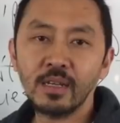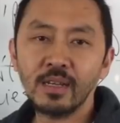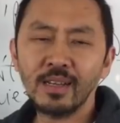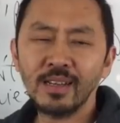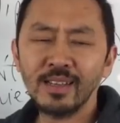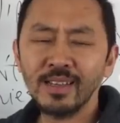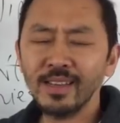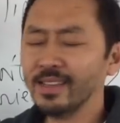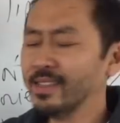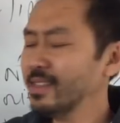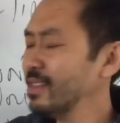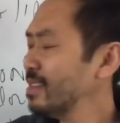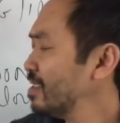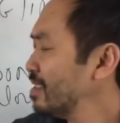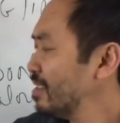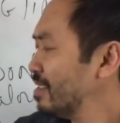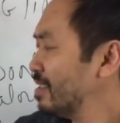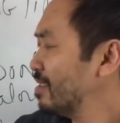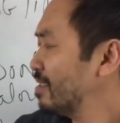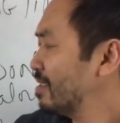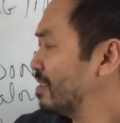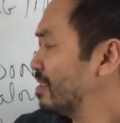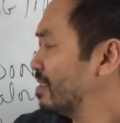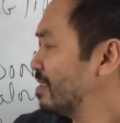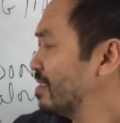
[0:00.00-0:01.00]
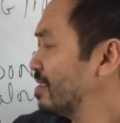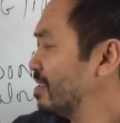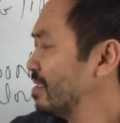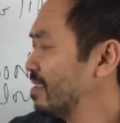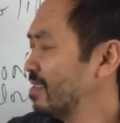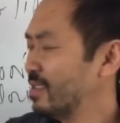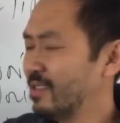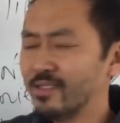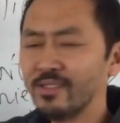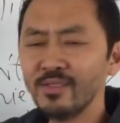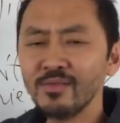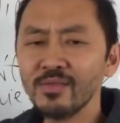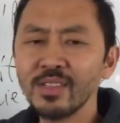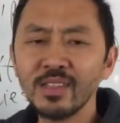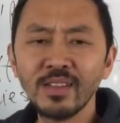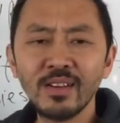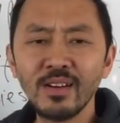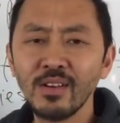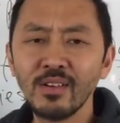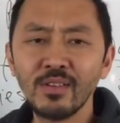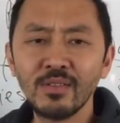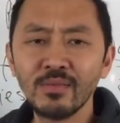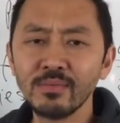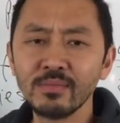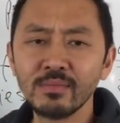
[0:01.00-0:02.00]
Like, listen, you don't need a
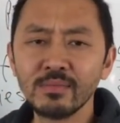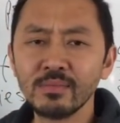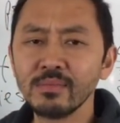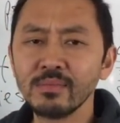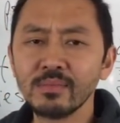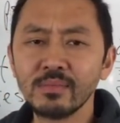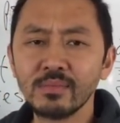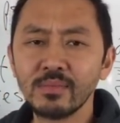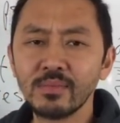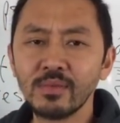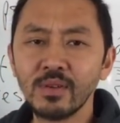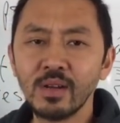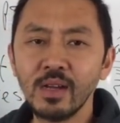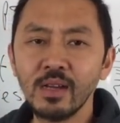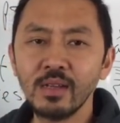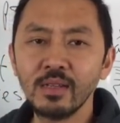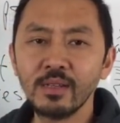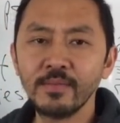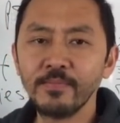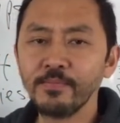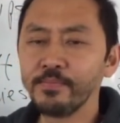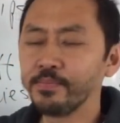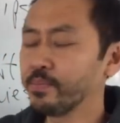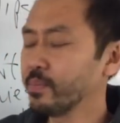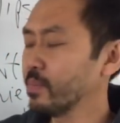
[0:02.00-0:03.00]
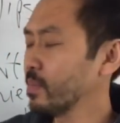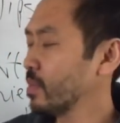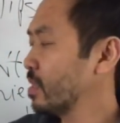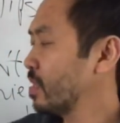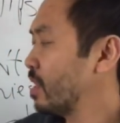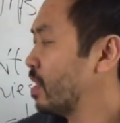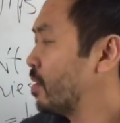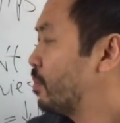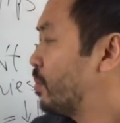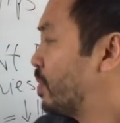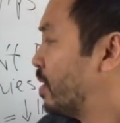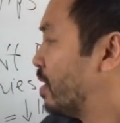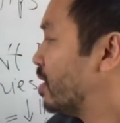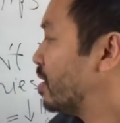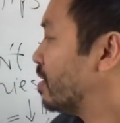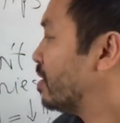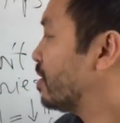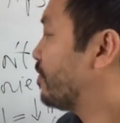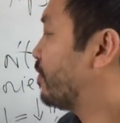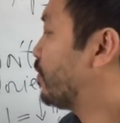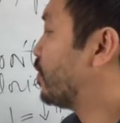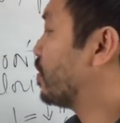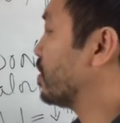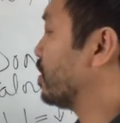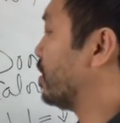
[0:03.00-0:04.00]
hope, right? A better
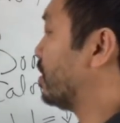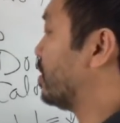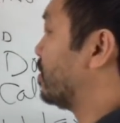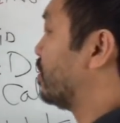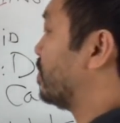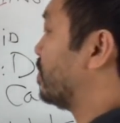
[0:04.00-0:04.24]
four letter